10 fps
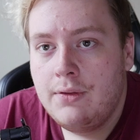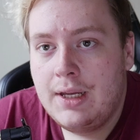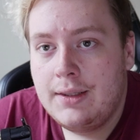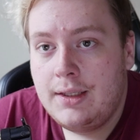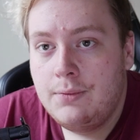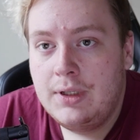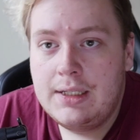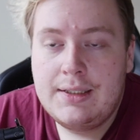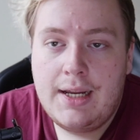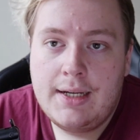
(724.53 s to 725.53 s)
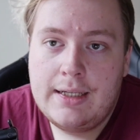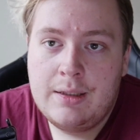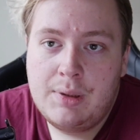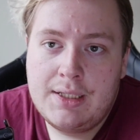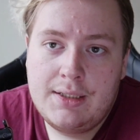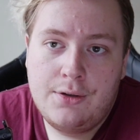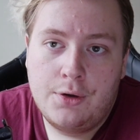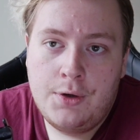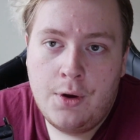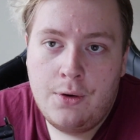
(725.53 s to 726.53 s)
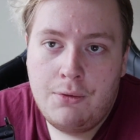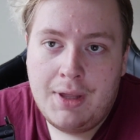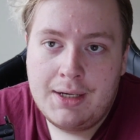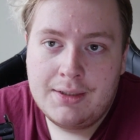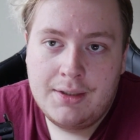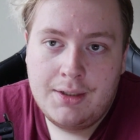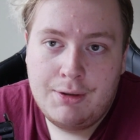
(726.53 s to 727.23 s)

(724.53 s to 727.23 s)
that the real estate and the police did not know that